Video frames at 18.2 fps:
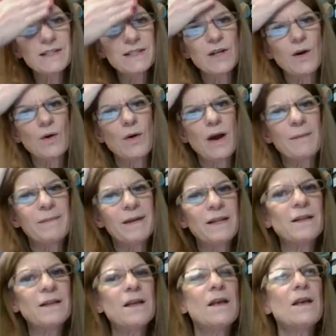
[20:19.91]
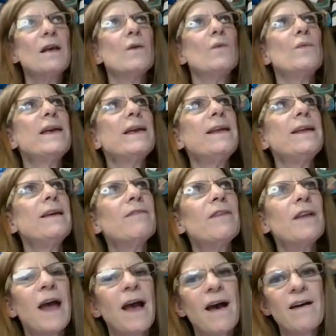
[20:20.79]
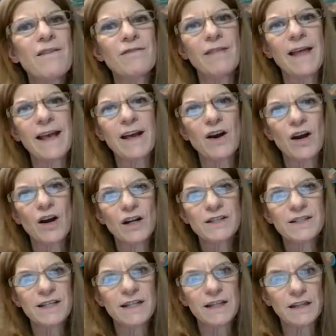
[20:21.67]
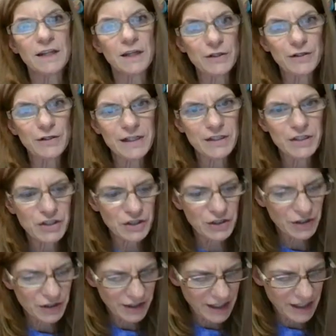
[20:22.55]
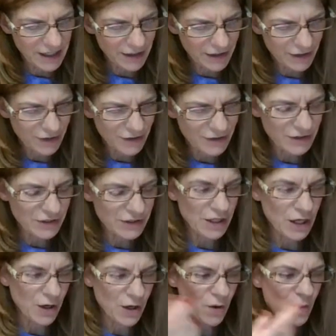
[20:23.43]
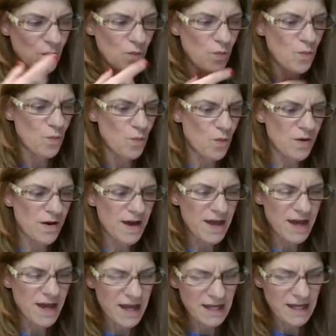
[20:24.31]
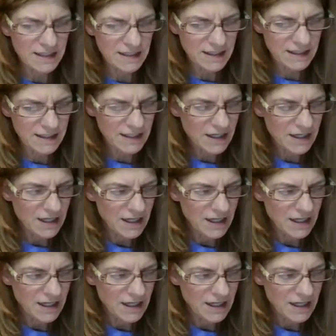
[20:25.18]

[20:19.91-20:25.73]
So, I mean, we could even have like arts and literature here. So, what?